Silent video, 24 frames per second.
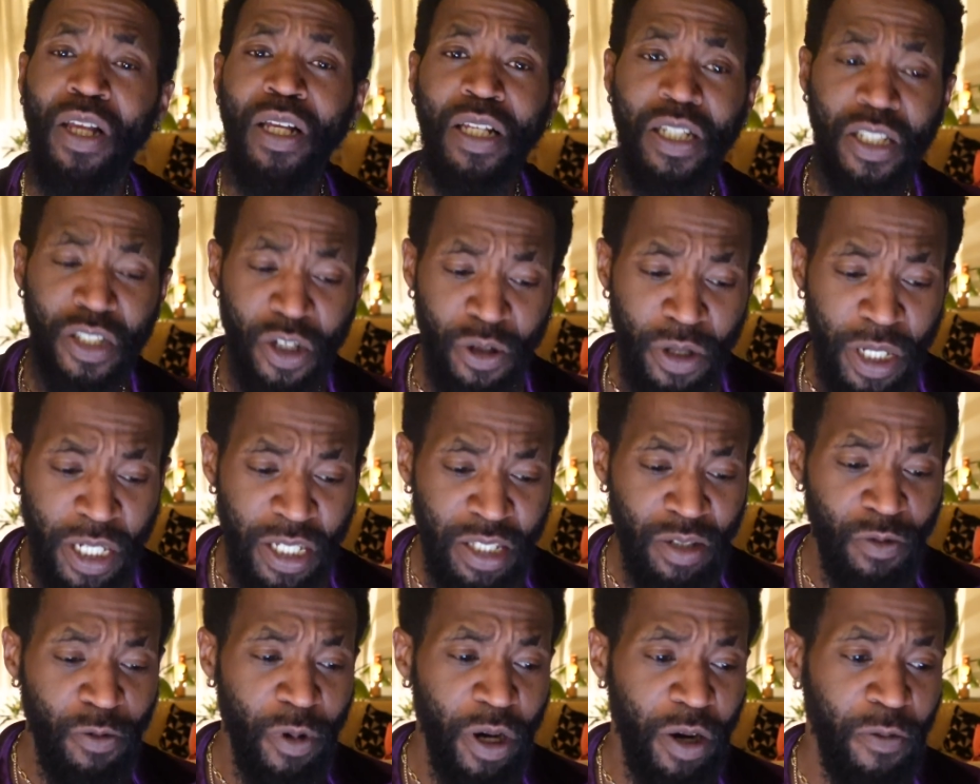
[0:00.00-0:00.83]
So it
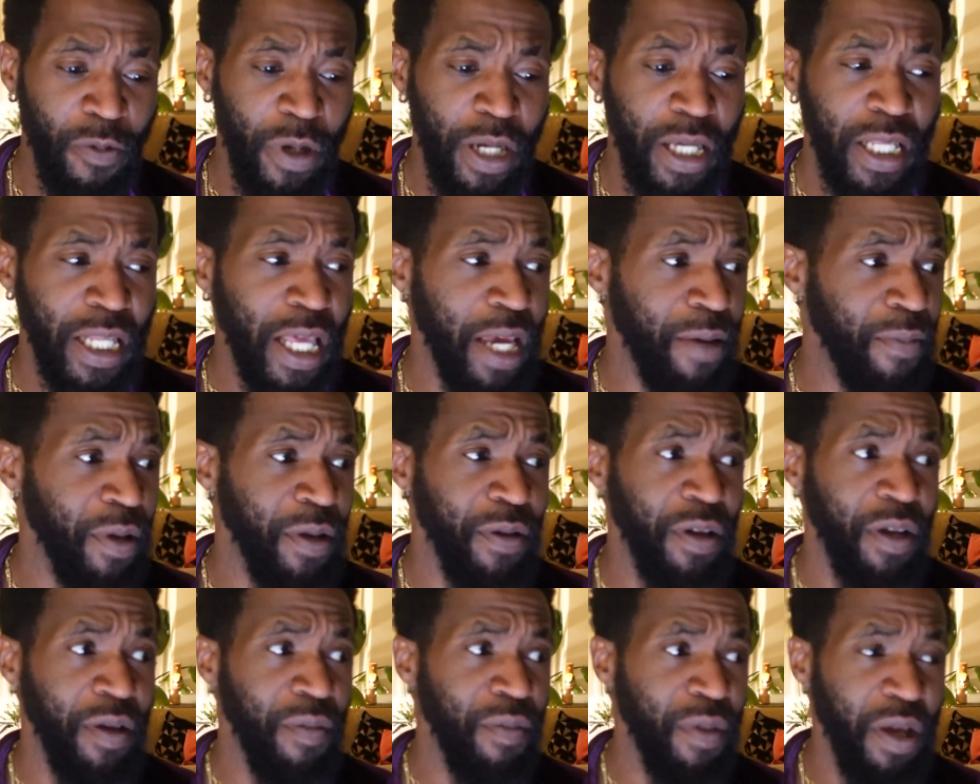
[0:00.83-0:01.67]
is a way of reclaiming
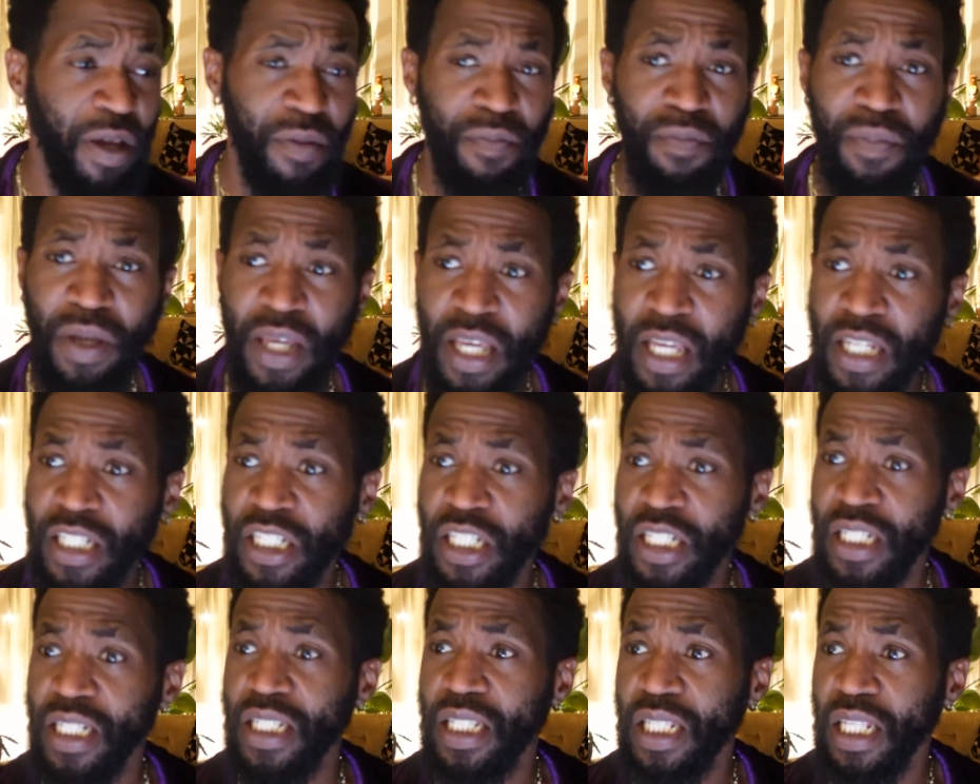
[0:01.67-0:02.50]
it. And
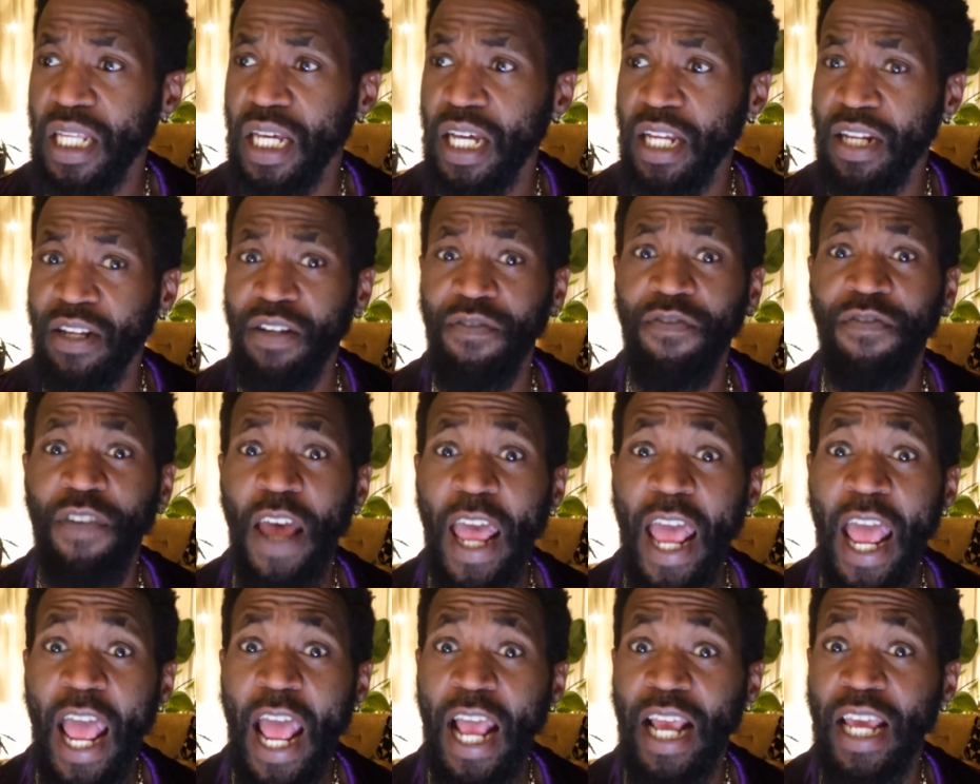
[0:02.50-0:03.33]
bitch and slut and
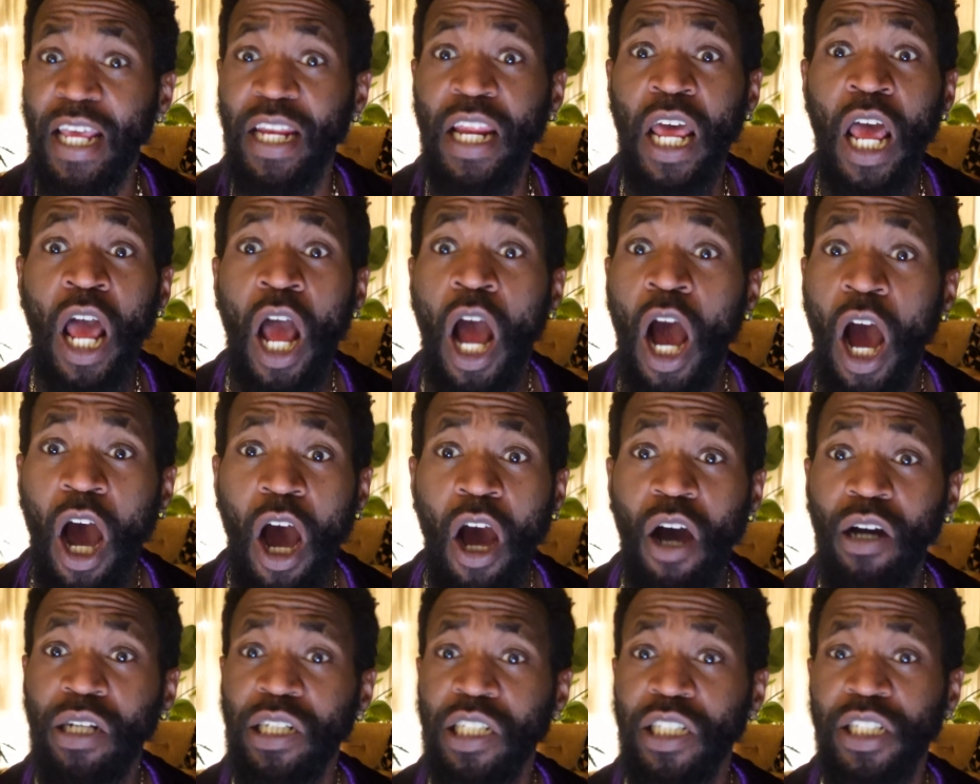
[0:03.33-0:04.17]
fag and
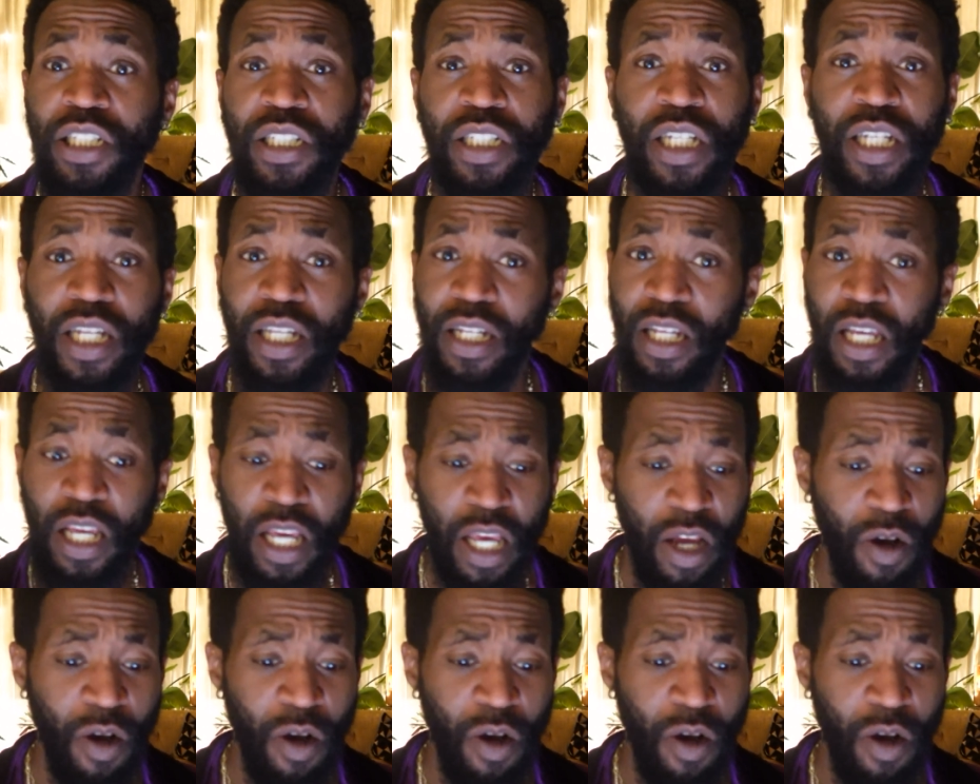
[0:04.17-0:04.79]
all this shit.